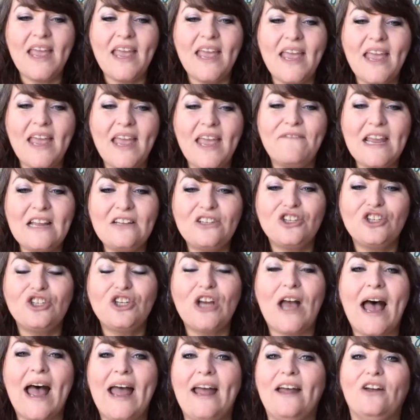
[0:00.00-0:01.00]
If
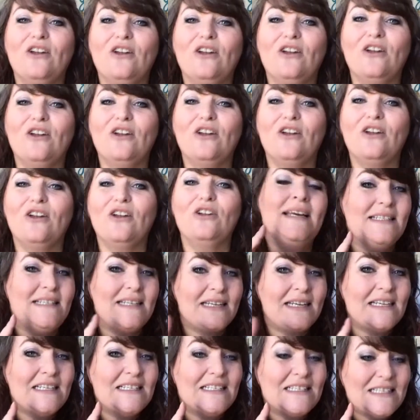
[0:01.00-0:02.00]
each child
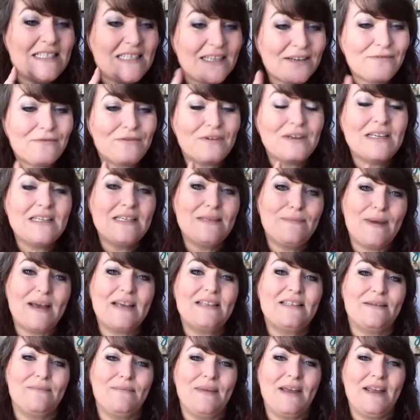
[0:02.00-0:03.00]
did a
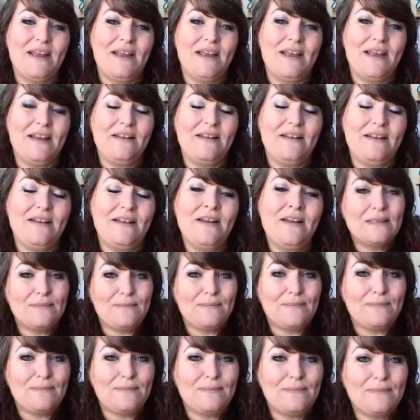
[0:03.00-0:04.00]
different specimen or
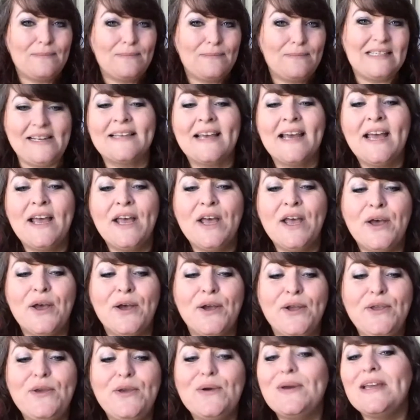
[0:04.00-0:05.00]
species,
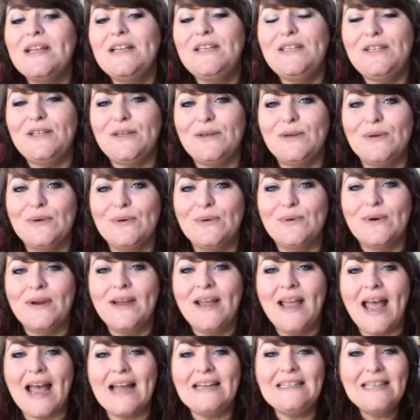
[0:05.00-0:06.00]
you can
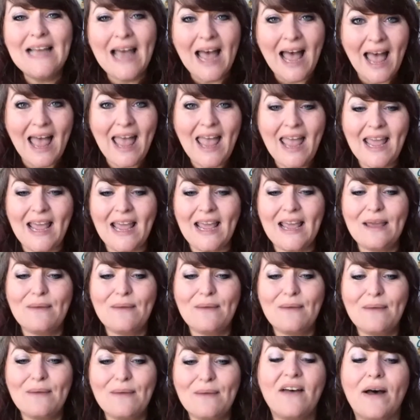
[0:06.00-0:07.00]
do a
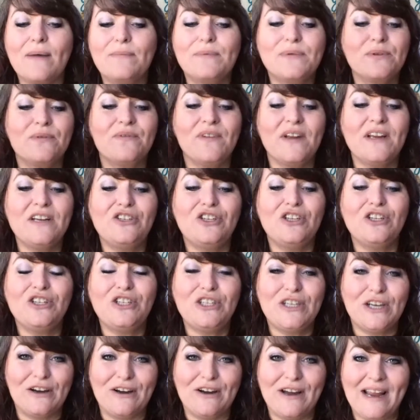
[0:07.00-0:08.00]
time of
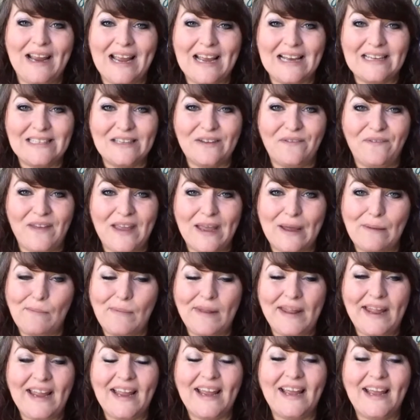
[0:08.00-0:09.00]
observation sharing as a
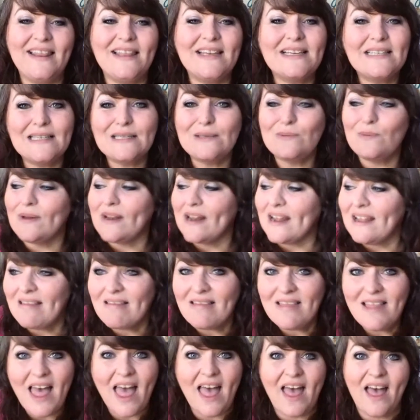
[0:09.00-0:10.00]
family. And this is what I
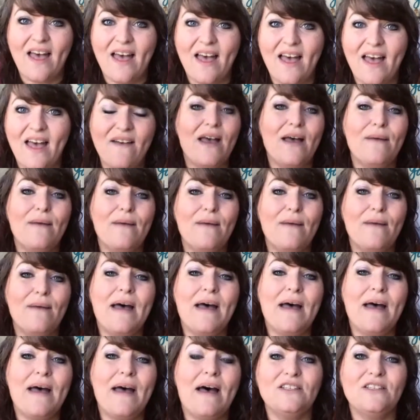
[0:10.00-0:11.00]
love
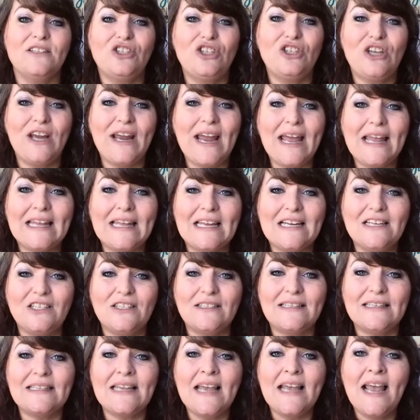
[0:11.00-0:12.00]
about this challenge
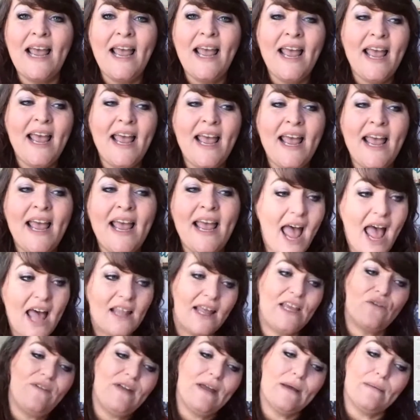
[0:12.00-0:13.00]
is it's not
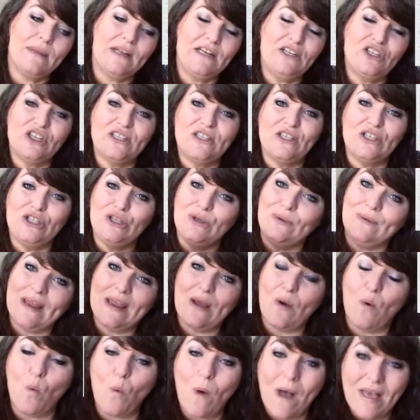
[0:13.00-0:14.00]
like your family just
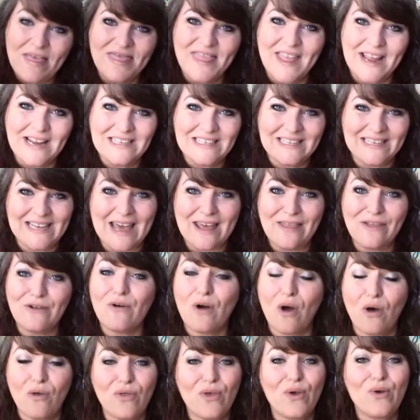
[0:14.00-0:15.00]
doing one thing
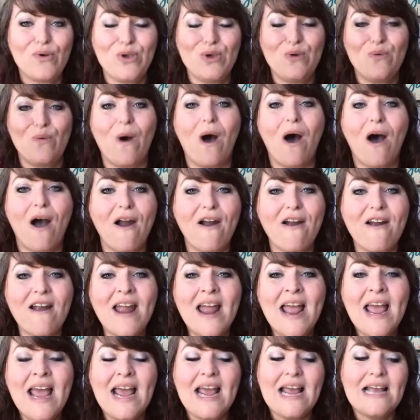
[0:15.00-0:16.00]
together, although you
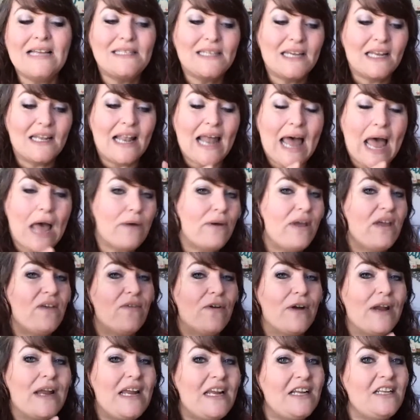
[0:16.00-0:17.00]
are. It's allowing
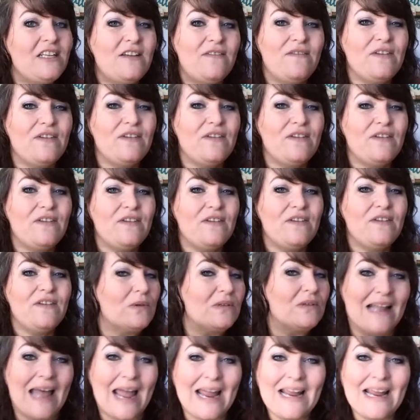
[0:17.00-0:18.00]
for individual
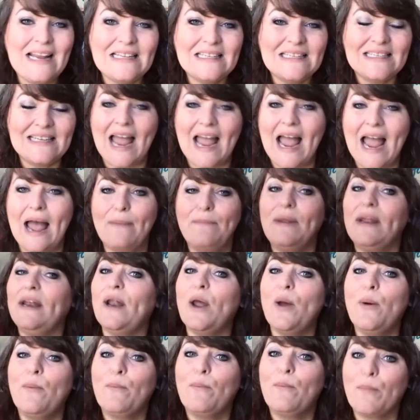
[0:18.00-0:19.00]
delights to
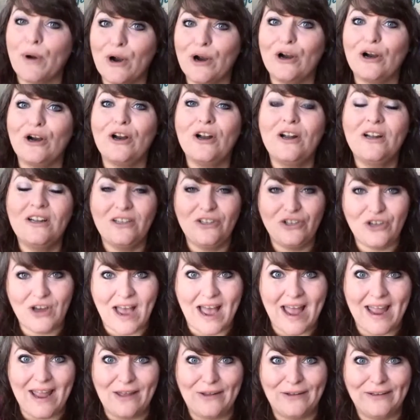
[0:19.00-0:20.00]
happen per
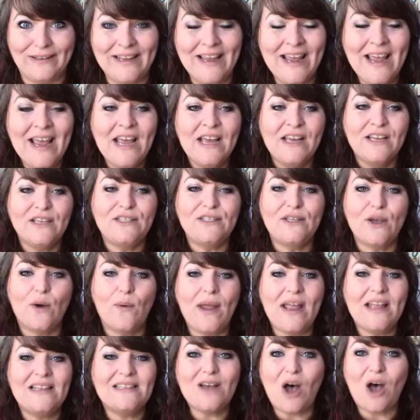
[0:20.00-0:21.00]
child. So
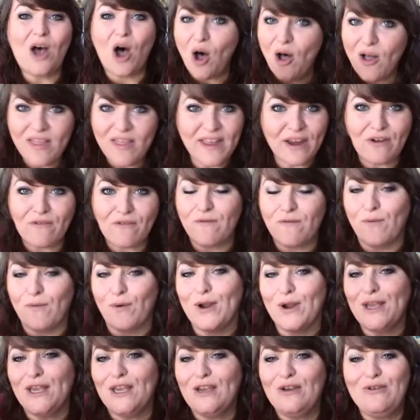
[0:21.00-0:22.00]
it's all there
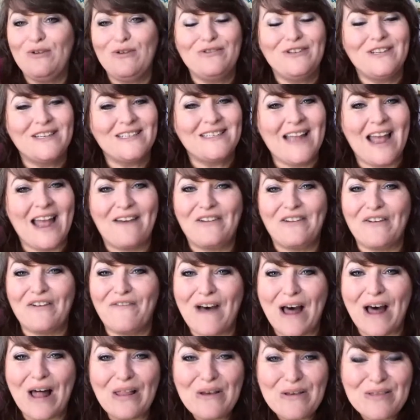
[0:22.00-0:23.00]
for you. You just have to
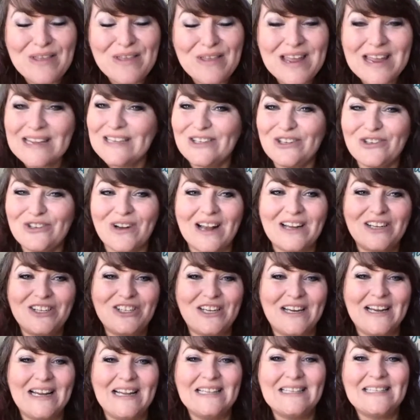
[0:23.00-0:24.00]
follow the
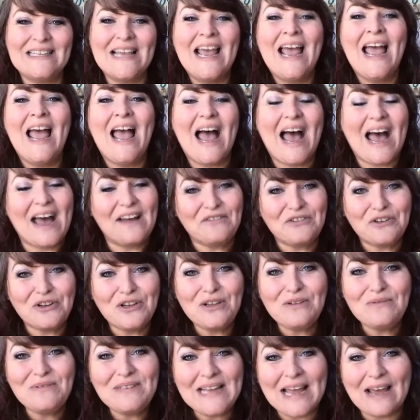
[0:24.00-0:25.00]
instructions after
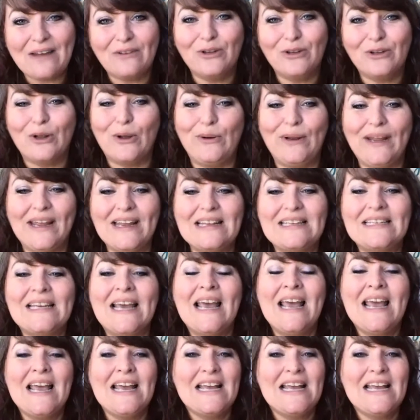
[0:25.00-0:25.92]
you download it.